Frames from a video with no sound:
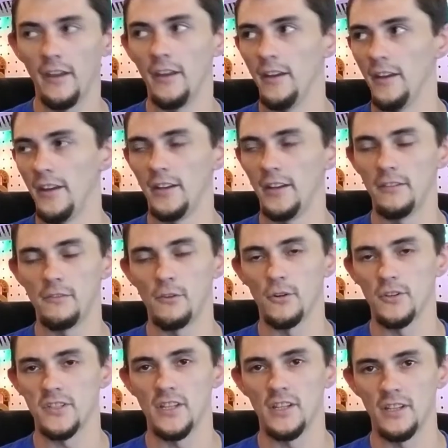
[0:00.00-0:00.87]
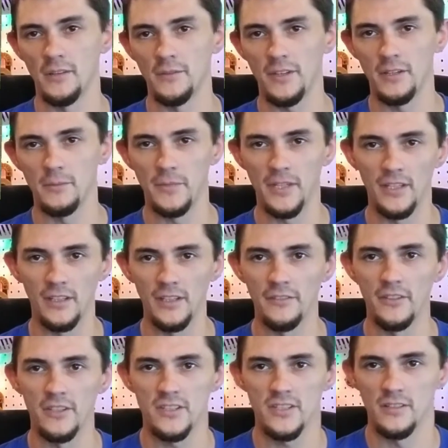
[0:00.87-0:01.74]
And of course, I'm going to be
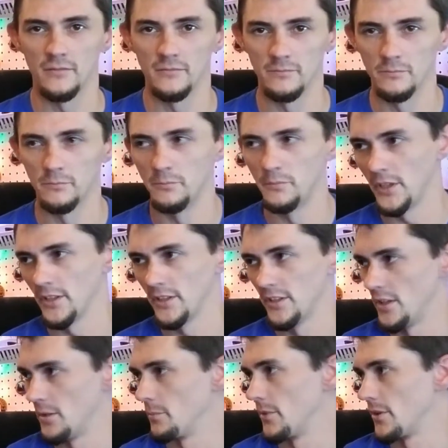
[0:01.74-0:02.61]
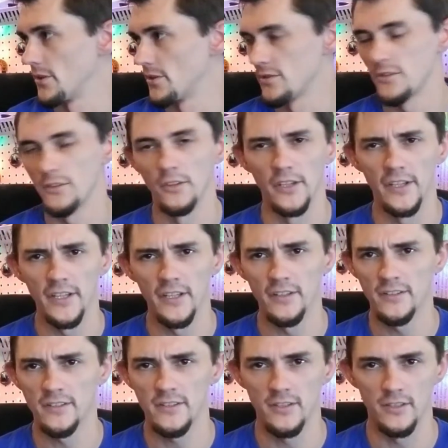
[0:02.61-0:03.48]
leaving some part numbers or
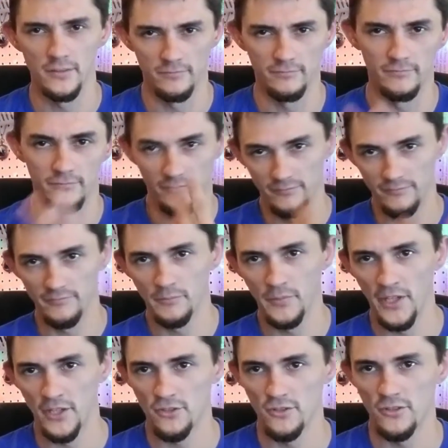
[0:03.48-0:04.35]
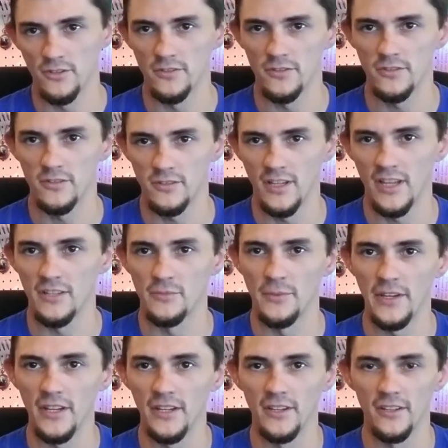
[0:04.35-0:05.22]
links, pictures as we
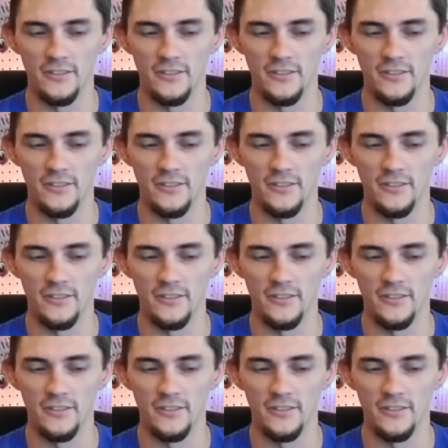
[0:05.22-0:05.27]
go.